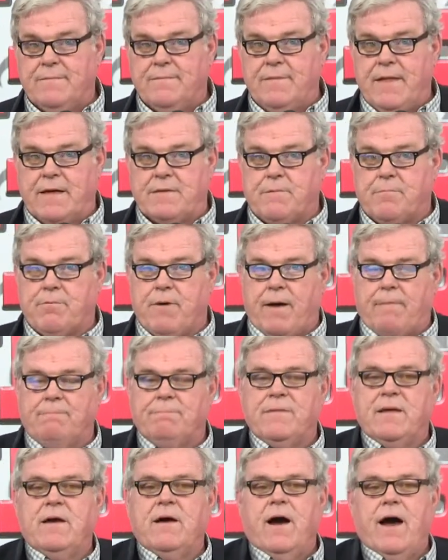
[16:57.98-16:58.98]
that's a problem.
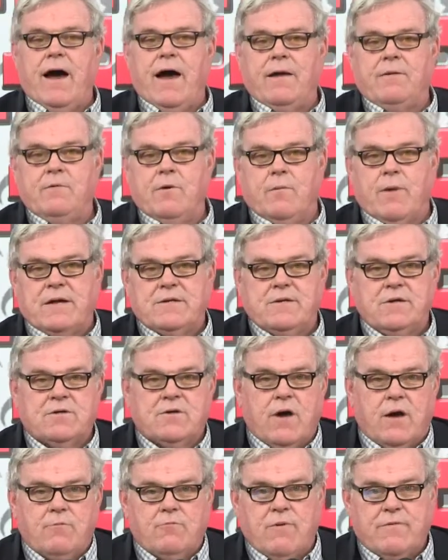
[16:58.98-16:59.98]
All right, you're watching the
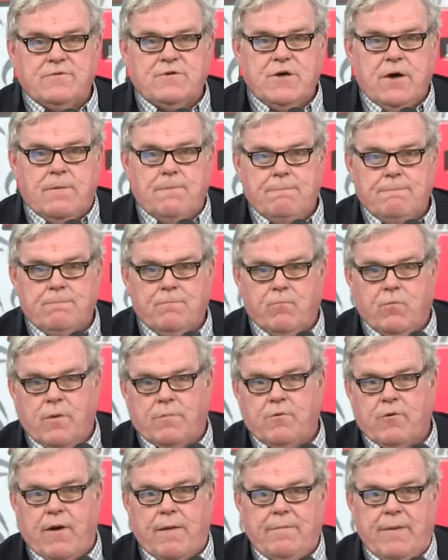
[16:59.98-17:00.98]
Tom's River Show. We'll
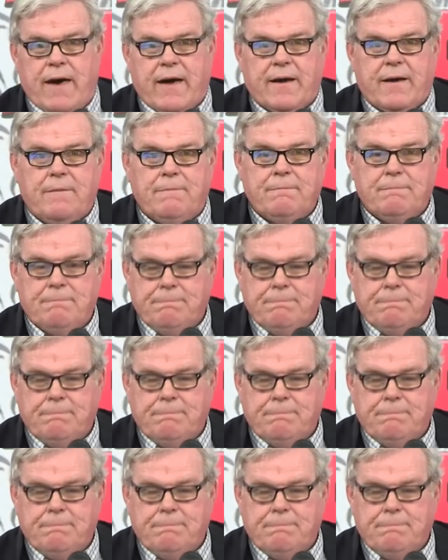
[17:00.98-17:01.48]
be right back.